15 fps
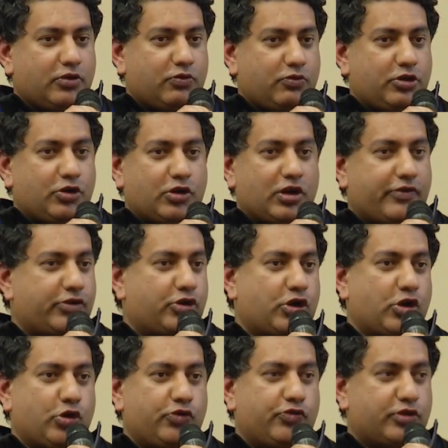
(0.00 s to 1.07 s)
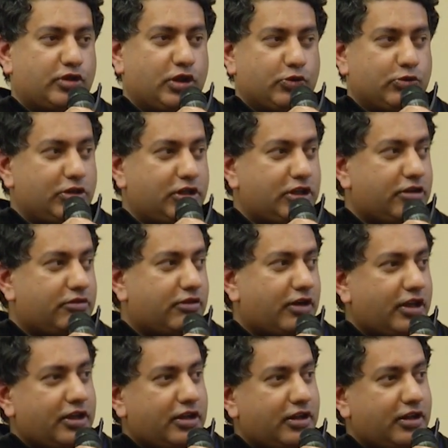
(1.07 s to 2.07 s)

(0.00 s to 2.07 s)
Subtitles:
we don't have a code for lonely, right?